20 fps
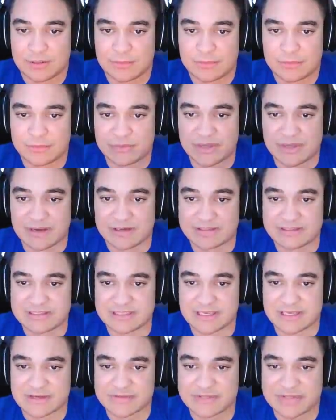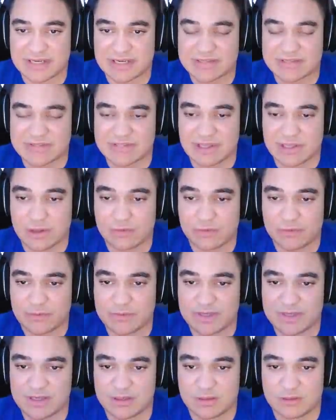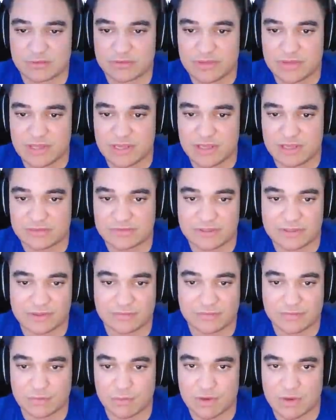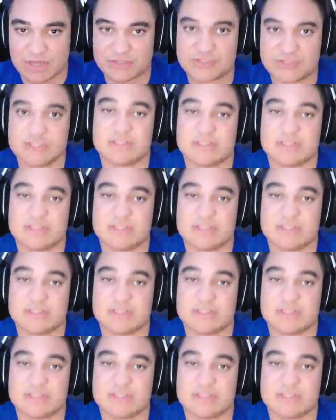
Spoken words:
without anything else, guys, thank you for being here today. Thank you for watching.